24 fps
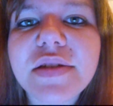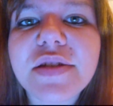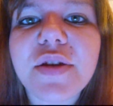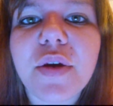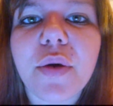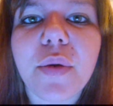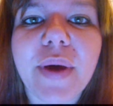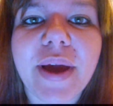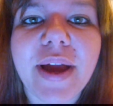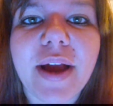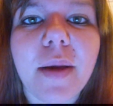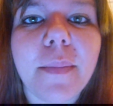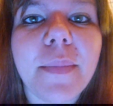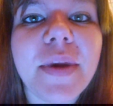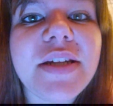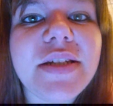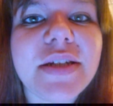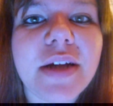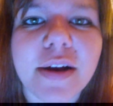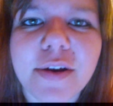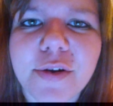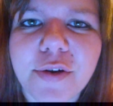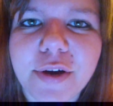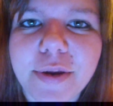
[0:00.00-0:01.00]
So I got my
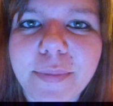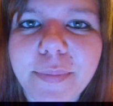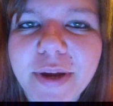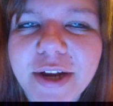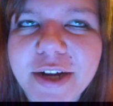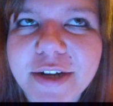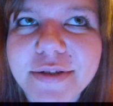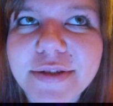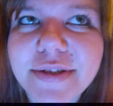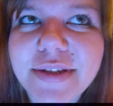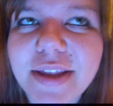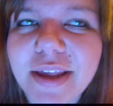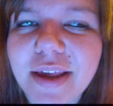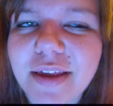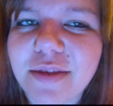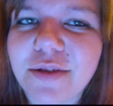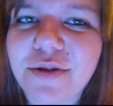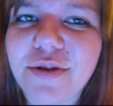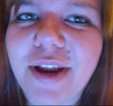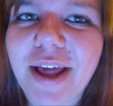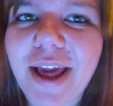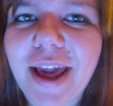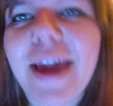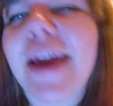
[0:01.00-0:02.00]
tongue re-pierced the
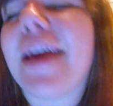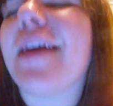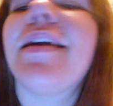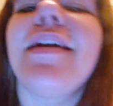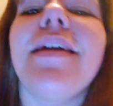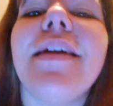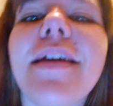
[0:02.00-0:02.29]
other day.